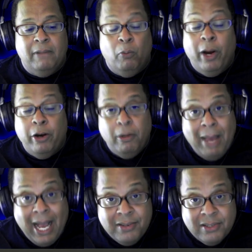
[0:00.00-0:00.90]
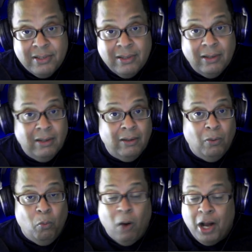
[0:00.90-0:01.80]
wear your masks,
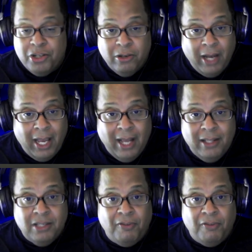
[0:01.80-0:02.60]
wash your hands,